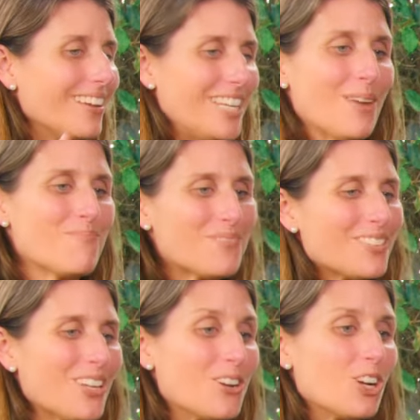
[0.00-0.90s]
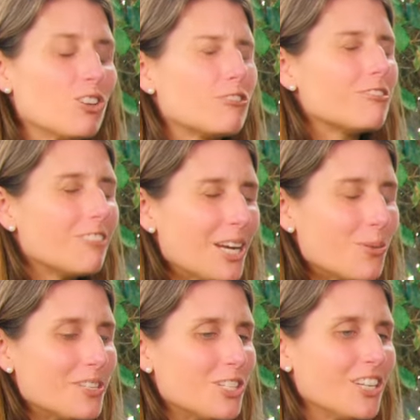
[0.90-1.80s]
Yeah, so
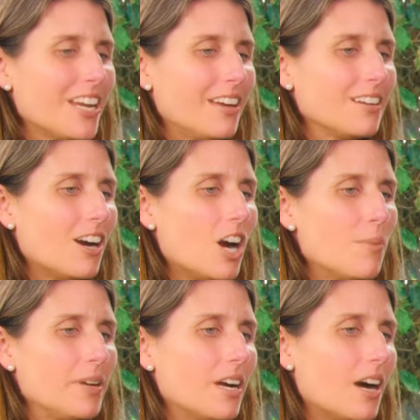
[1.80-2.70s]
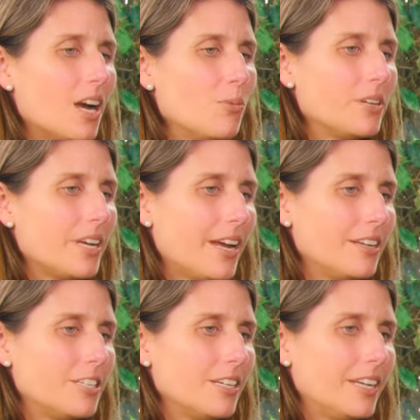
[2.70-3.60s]
great question. And I mean, I would
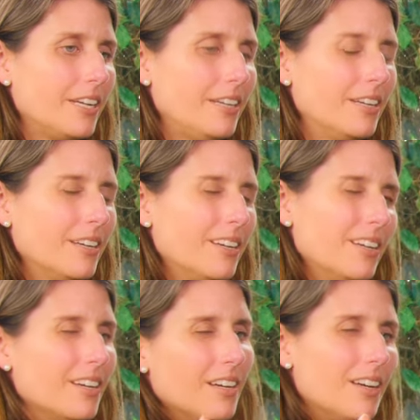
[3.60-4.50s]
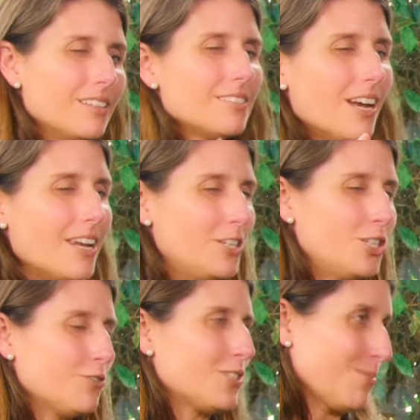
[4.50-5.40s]
actually slightly
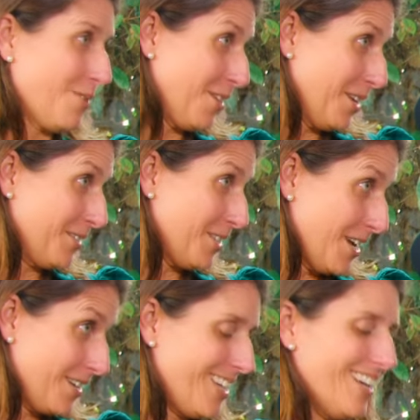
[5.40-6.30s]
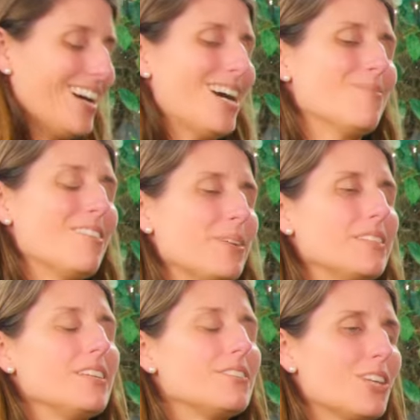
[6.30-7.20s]
shift some of the things that have
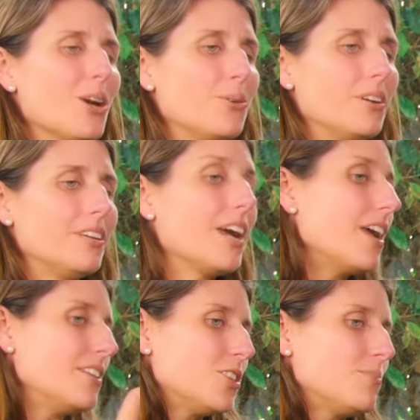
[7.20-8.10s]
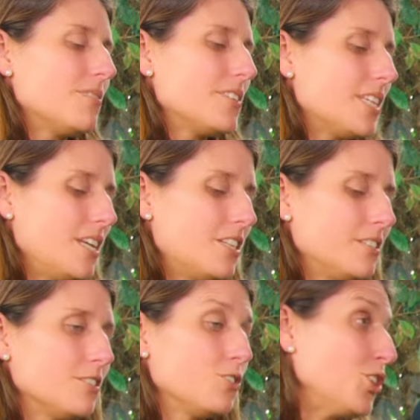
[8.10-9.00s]
been said. So yeah, in terms of the
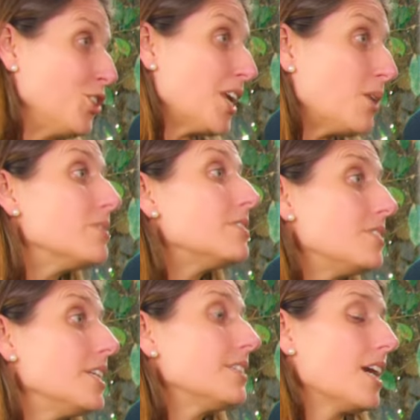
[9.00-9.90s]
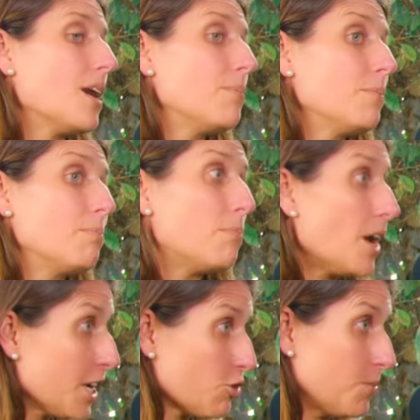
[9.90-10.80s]
Teachers Institute, it was set up
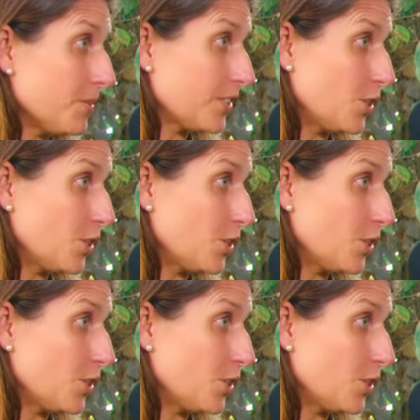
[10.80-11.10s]
by a group of